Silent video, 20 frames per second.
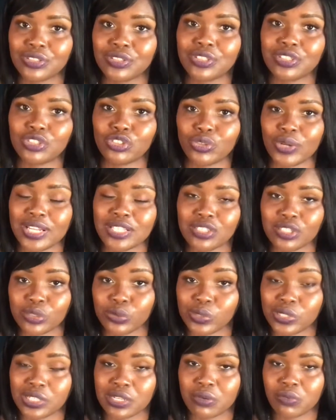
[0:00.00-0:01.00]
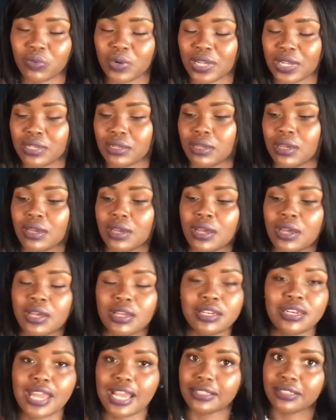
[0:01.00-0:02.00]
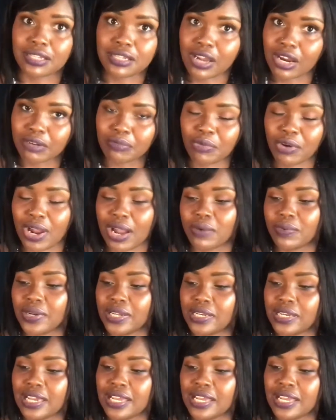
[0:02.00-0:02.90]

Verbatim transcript: the translucent one, not the dark brown one.